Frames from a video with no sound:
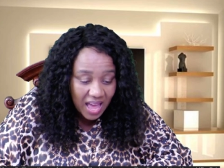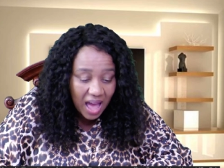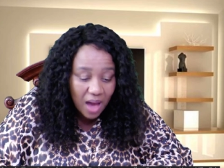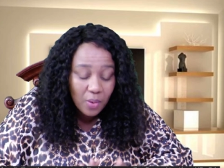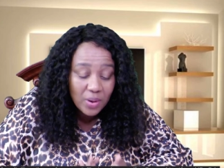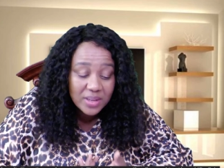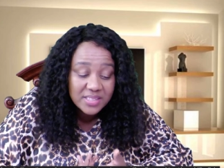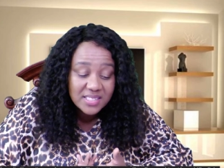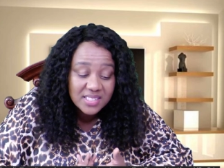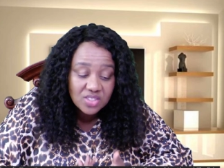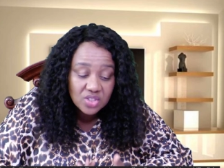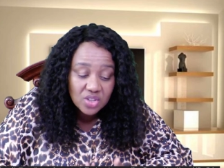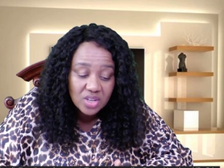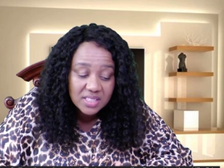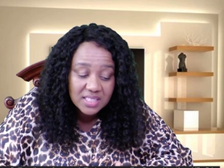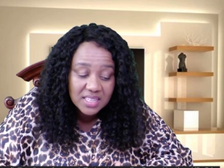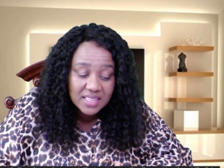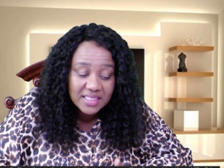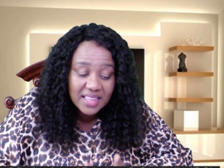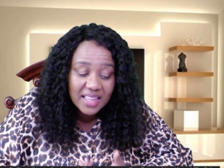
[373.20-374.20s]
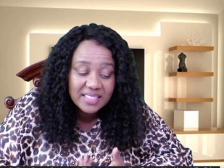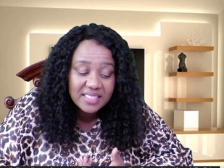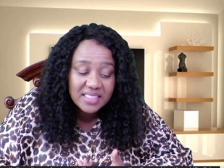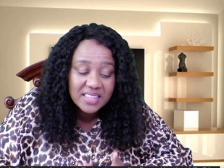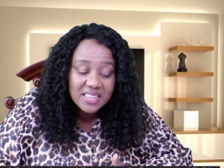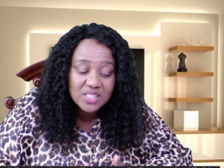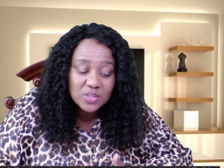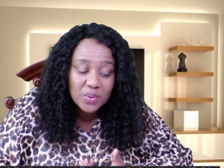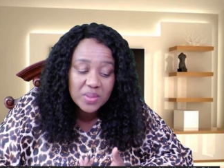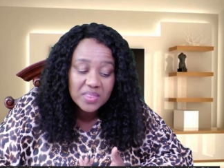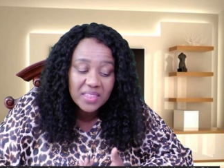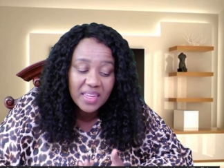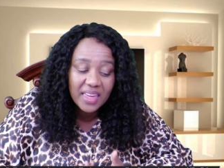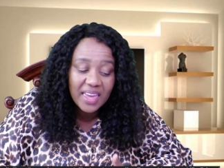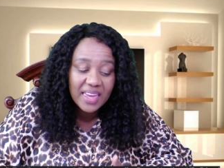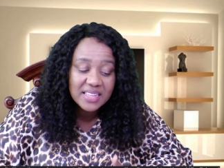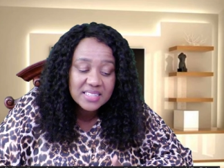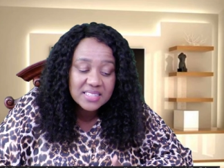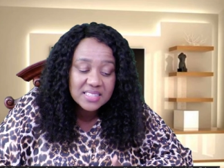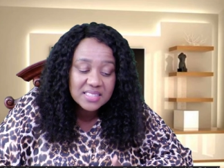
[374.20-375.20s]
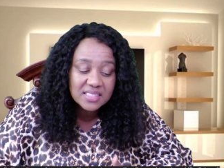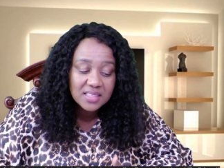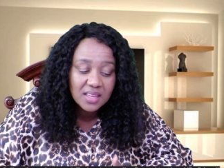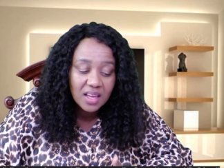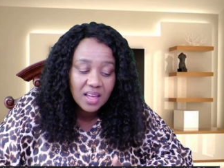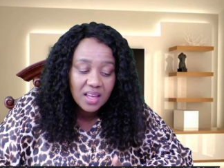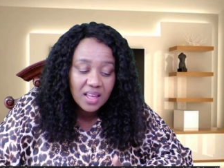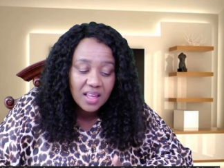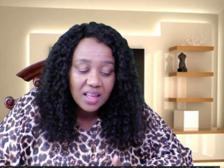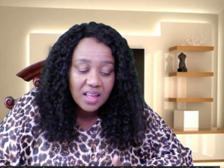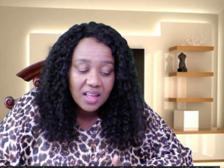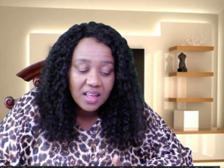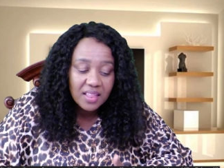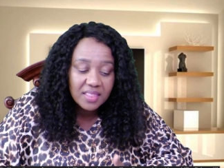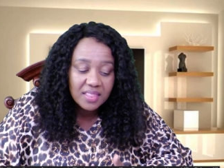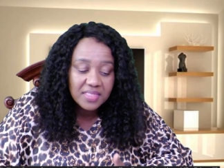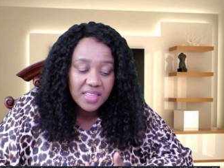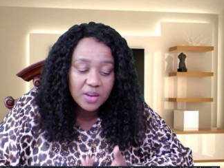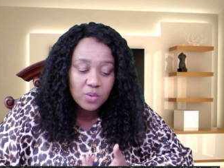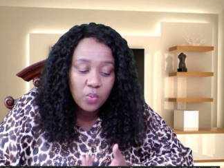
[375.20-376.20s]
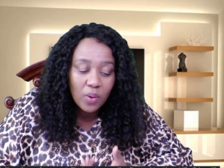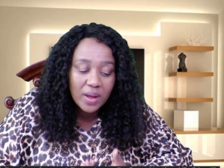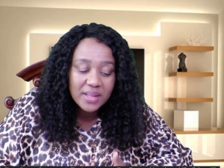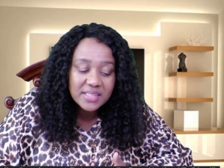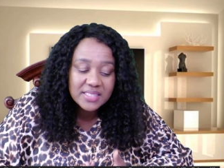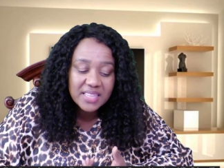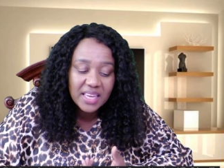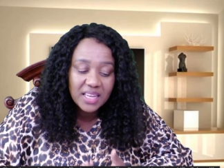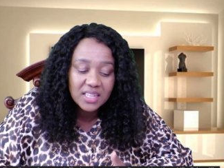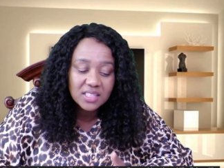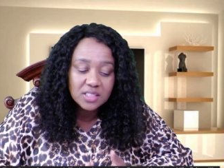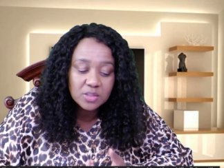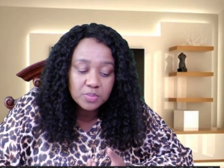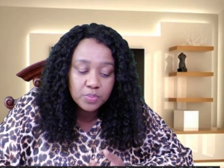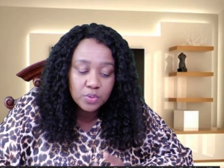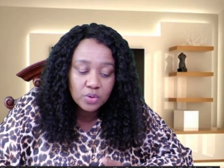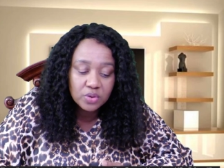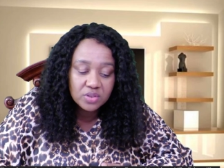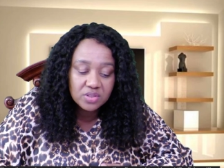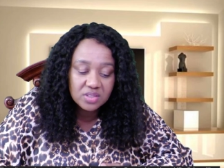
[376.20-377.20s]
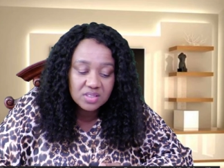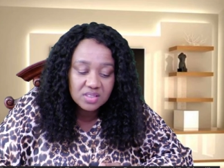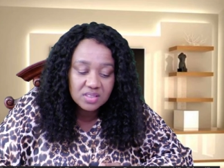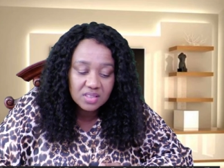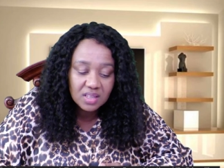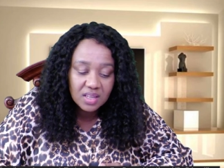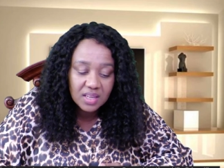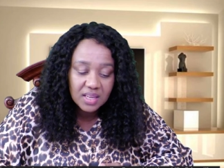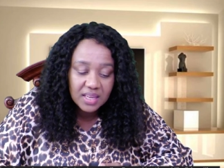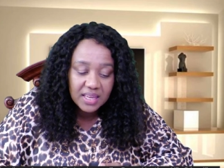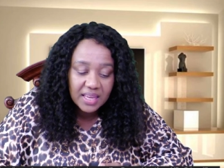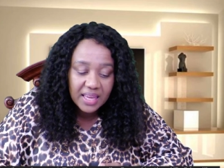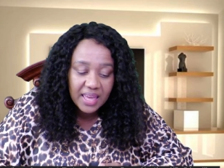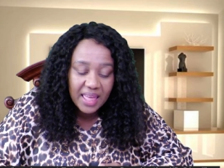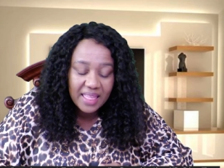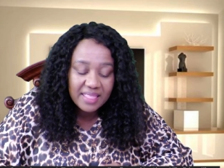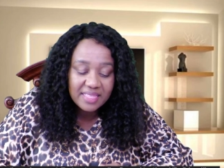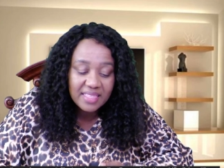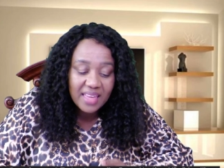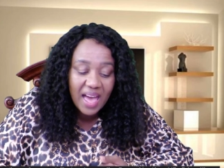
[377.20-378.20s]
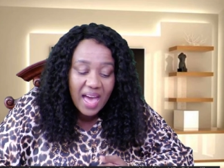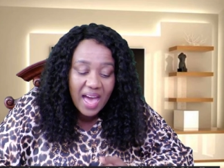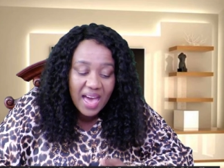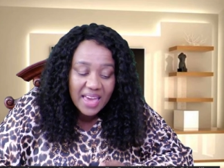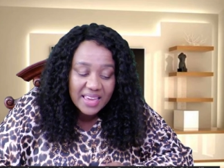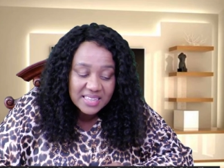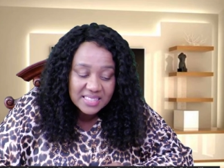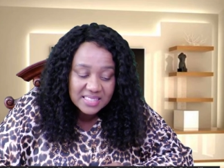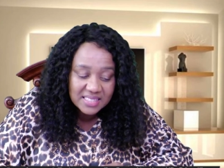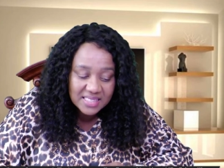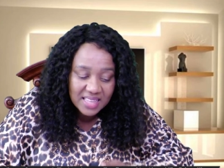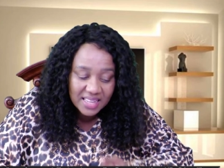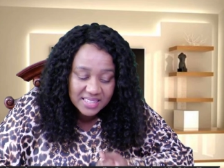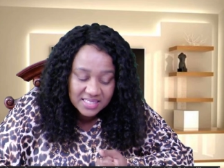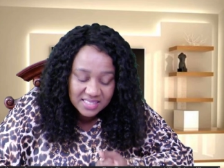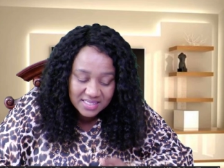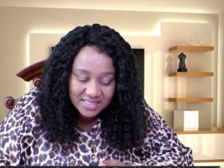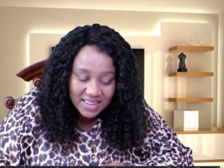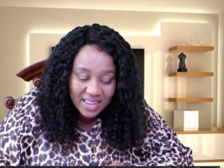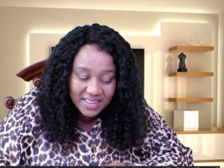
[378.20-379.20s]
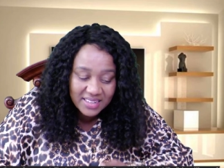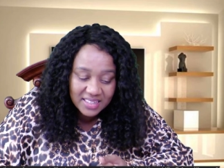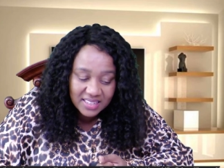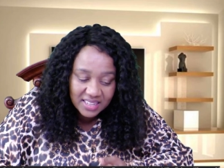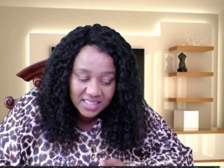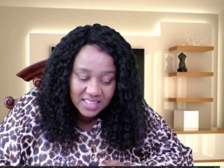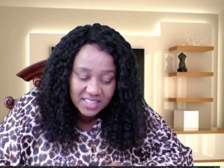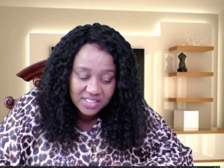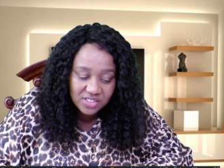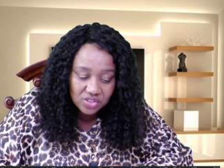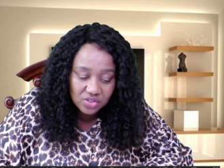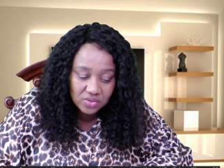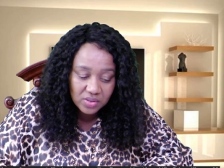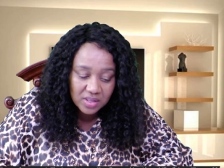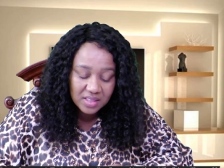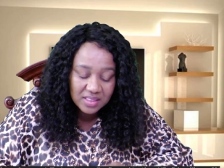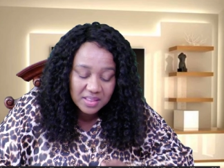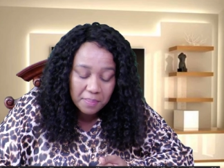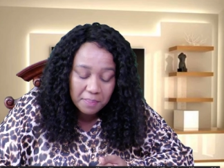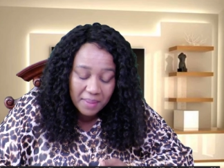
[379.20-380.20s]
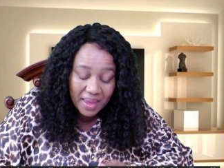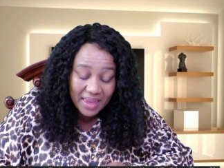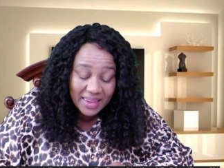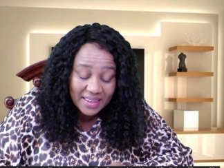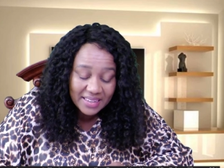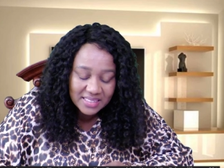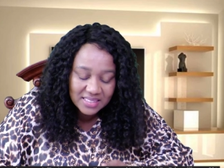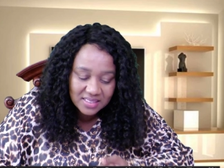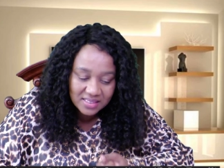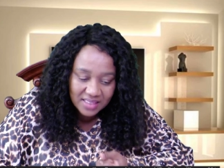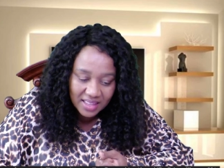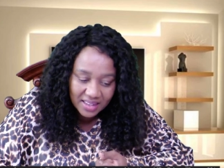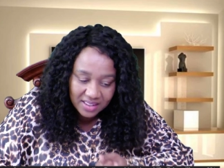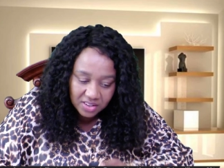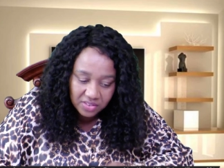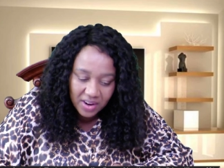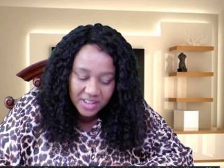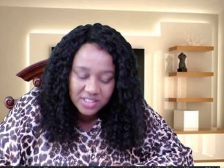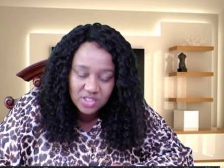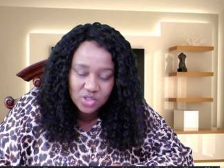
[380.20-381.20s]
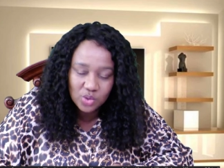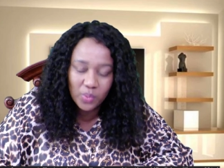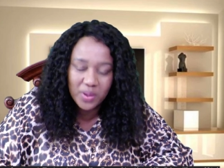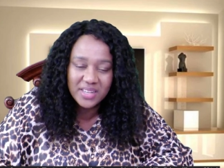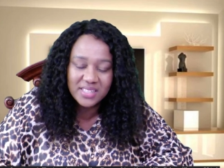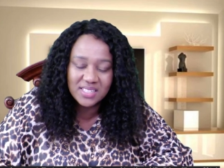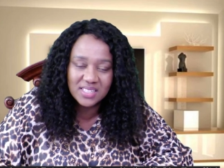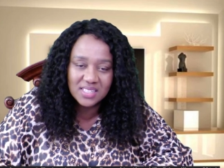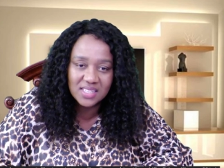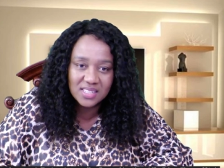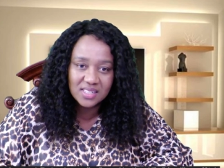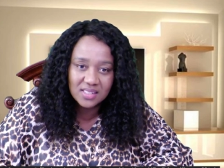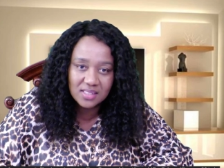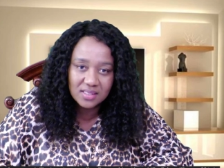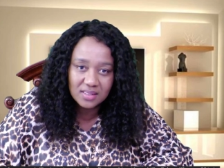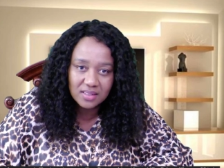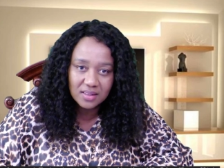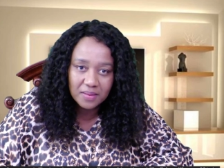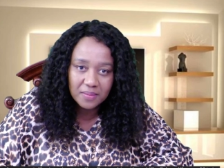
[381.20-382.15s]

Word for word: I was certain that these were the hands that once held books and the eyes that studied history, the mind that graduated.